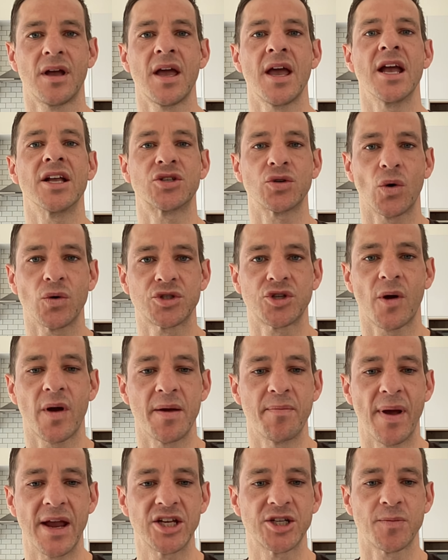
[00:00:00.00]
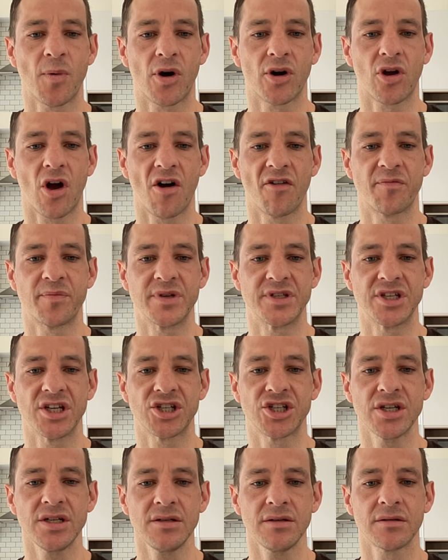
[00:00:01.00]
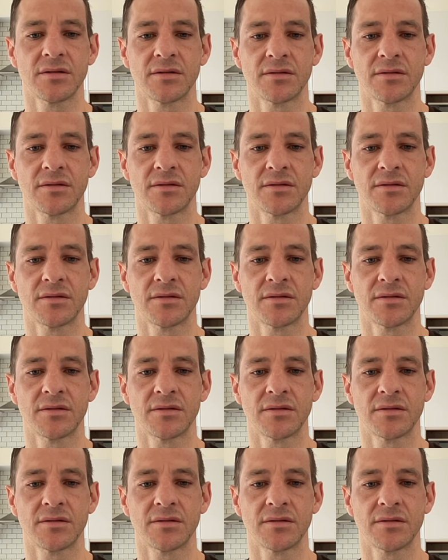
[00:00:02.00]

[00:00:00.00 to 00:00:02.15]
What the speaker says: It's also a benchmark of position,